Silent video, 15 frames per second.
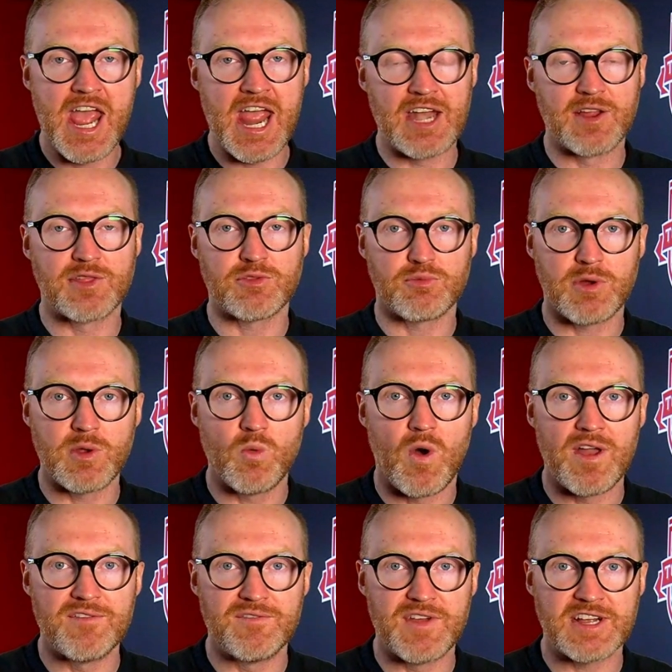and a
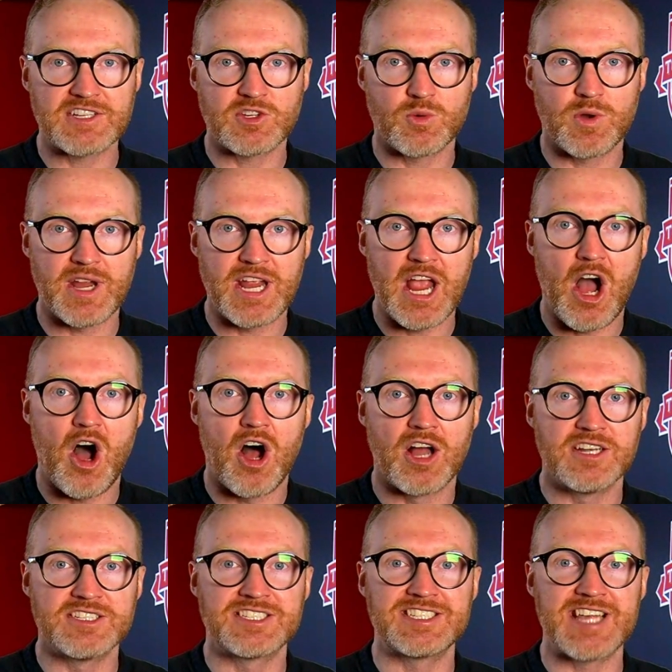3-1 victory
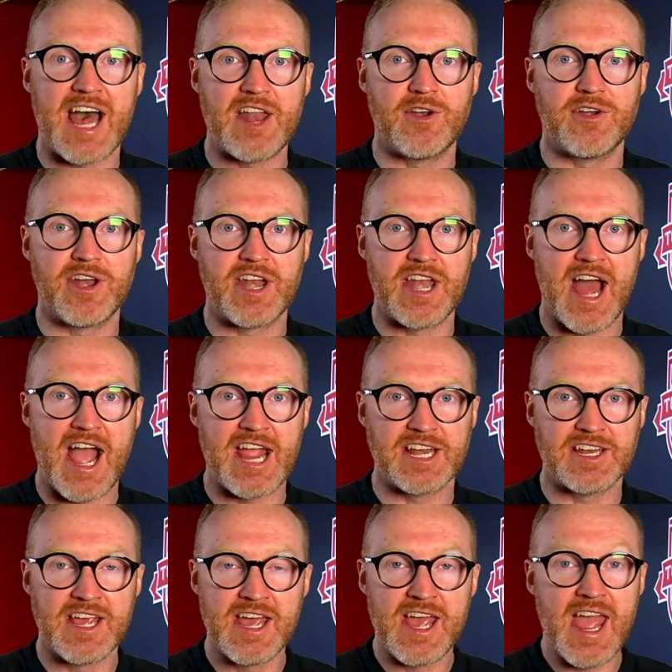on Saturday night.